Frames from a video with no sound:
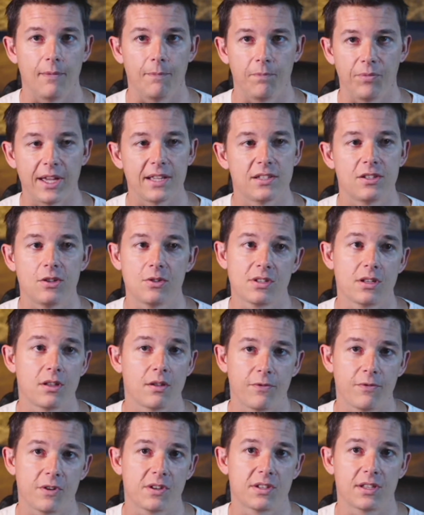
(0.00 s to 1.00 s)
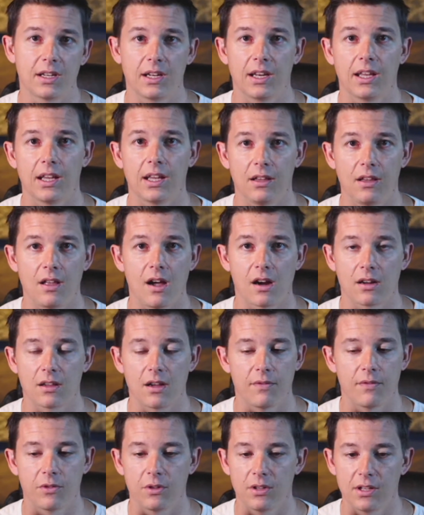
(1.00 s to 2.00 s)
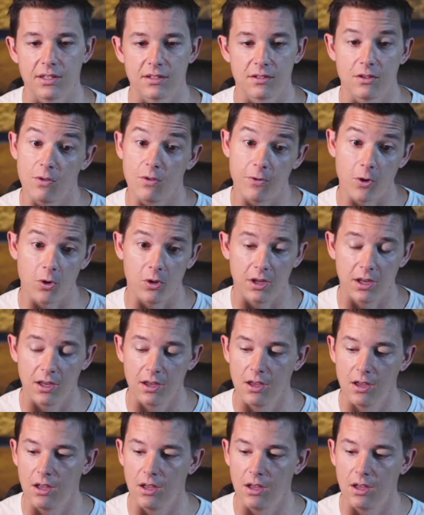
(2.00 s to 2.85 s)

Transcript: that's usually the first thing to get knocked off the list. No Foley.